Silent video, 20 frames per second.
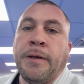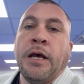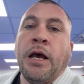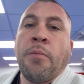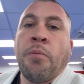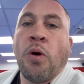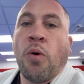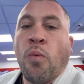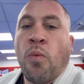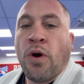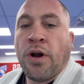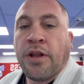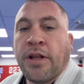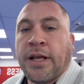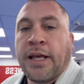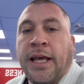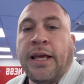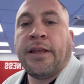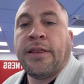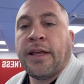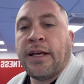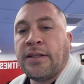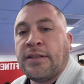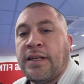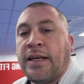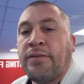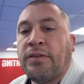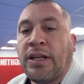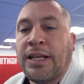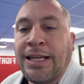But one of the key things,
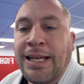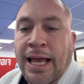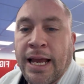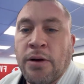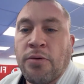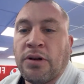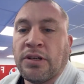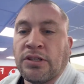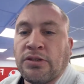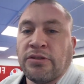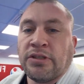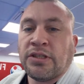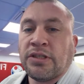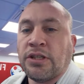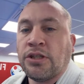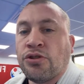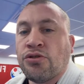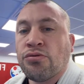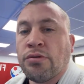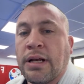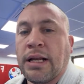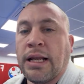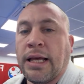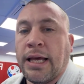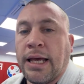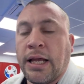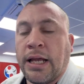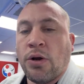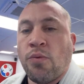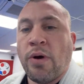even in ne-waza, is to drill it
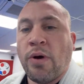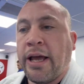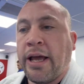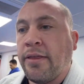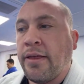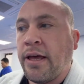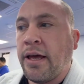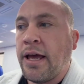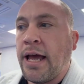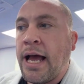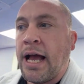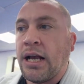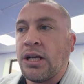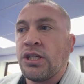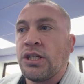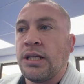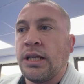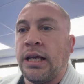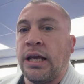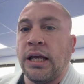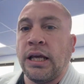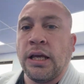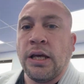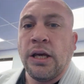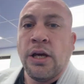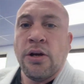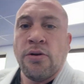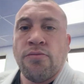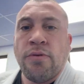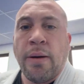in a way that actually
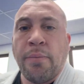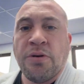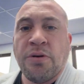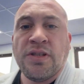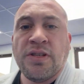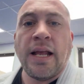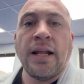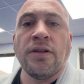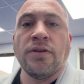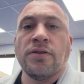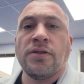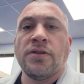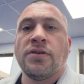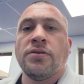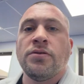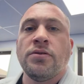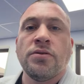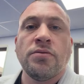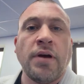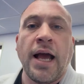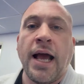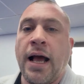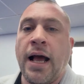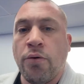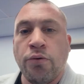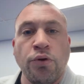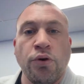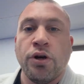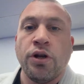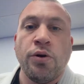represents how
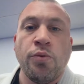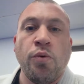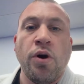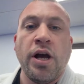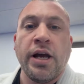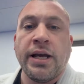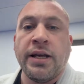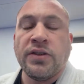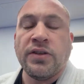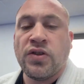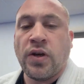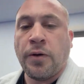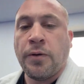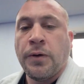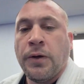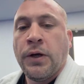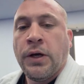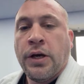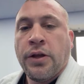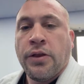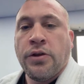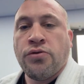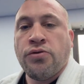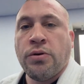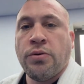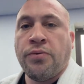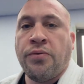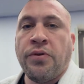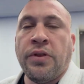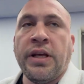you're going to work it. So the
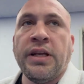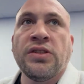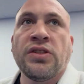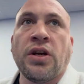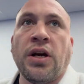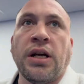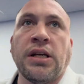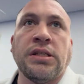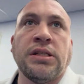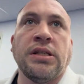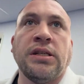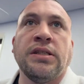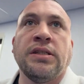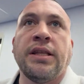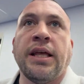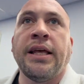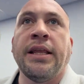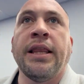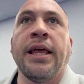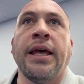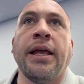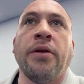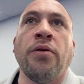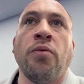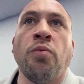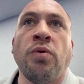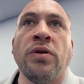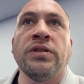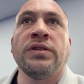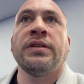drill for these guys is they then,
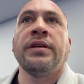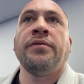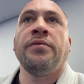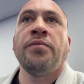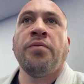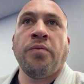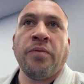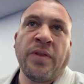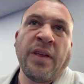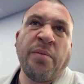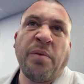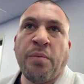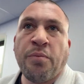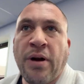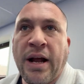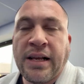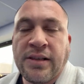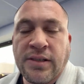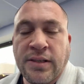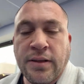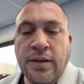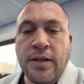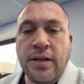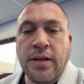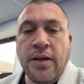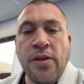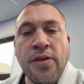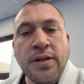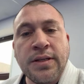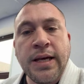once they've been practicing
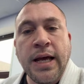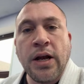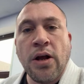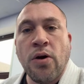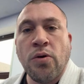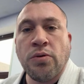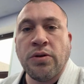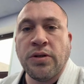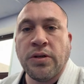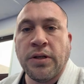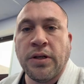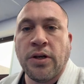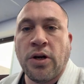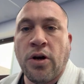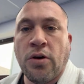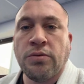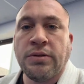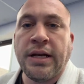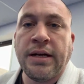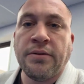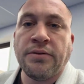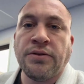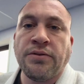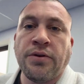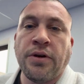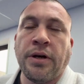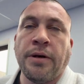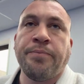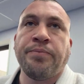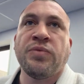the 10 hold downs
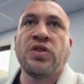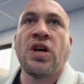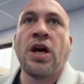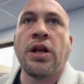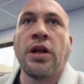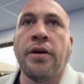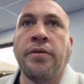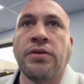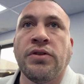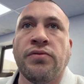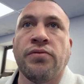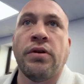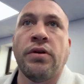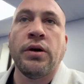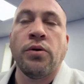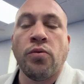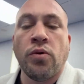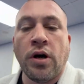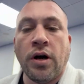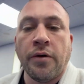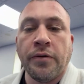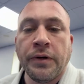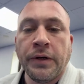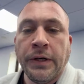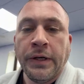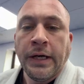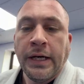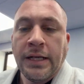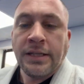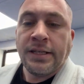for turnovers for a little while,
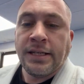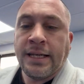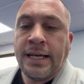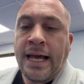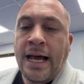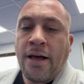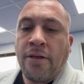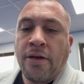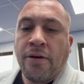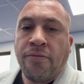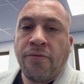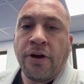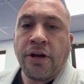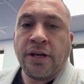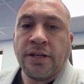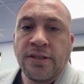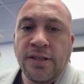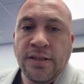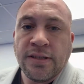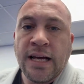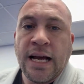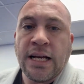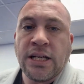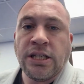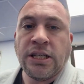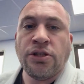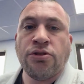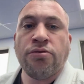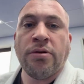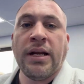so now their focus is
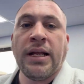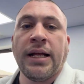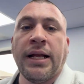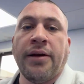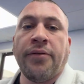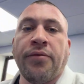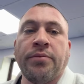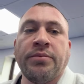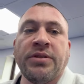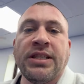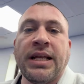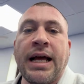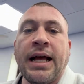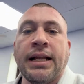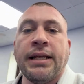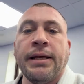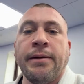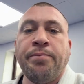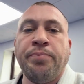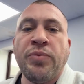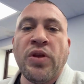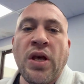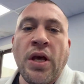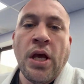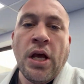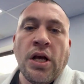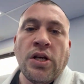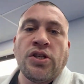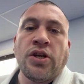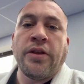actually drilling it standing.
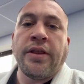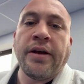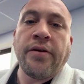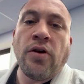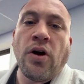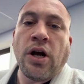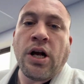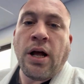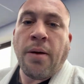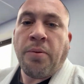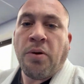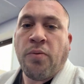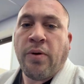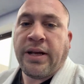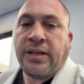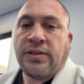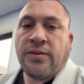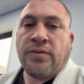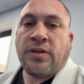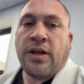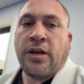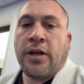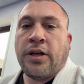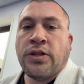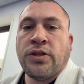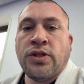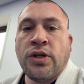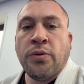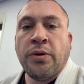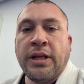So they've got a couple of ways
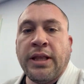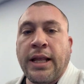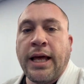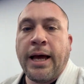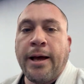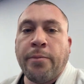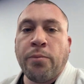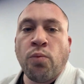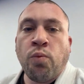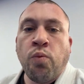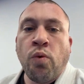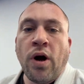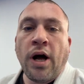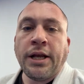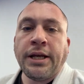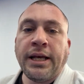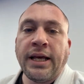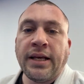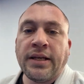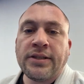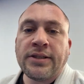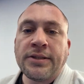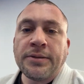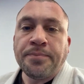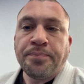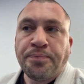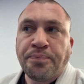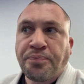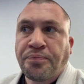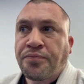of doing that. One is
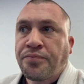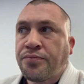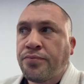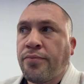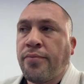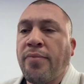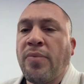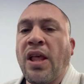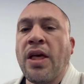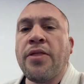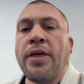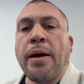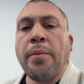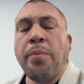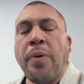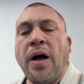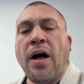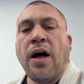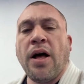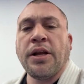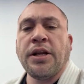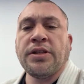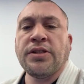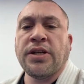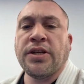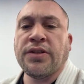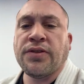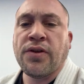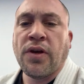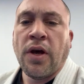their partner
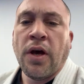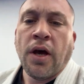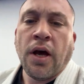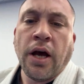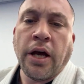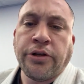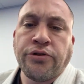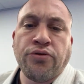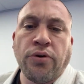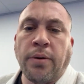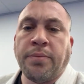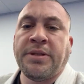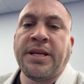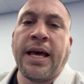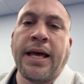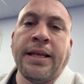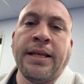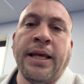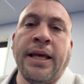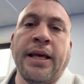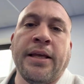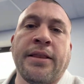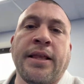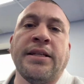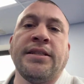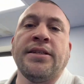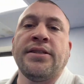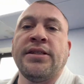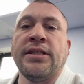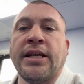does a drop technique, they
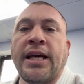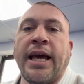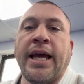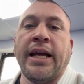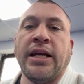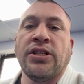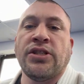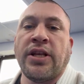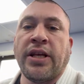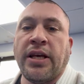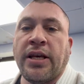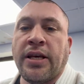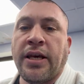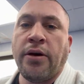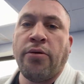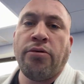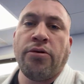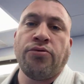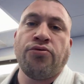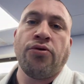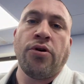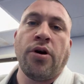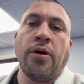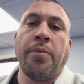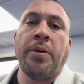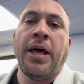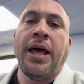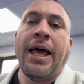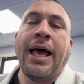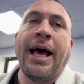disengage, they kill the drop,
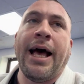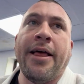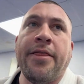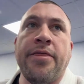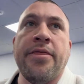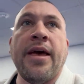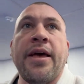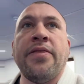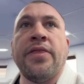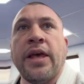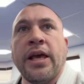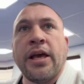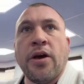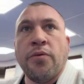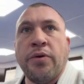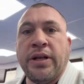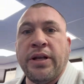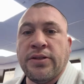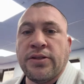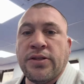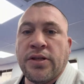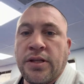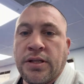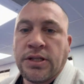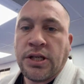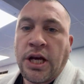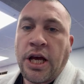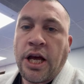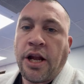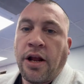and then they go into the
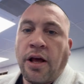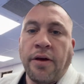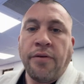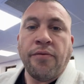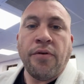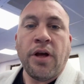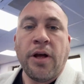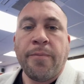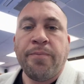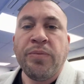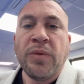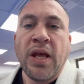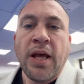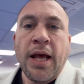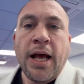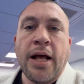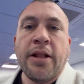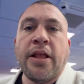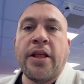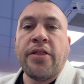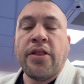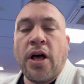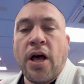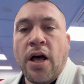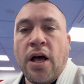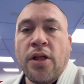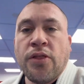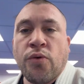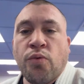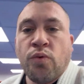turnover. And then the
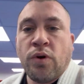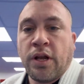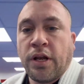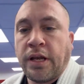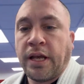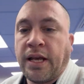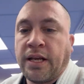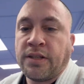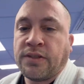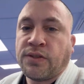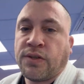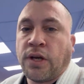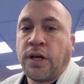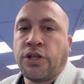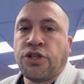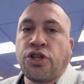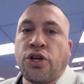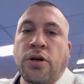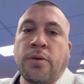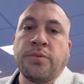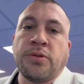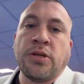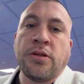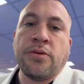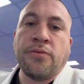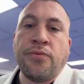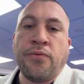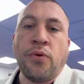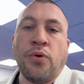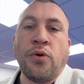other one is a chop to the
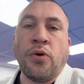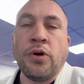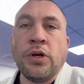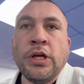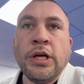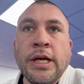floor.